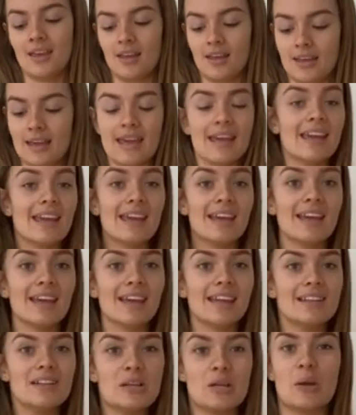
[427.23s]

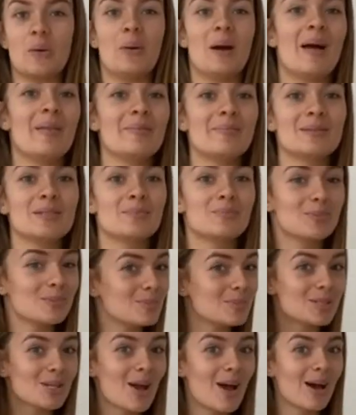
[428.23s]
in, you can wear them as
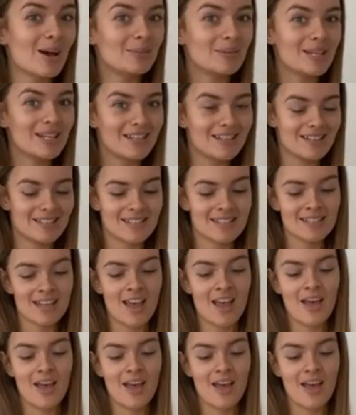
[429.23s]
pajamas.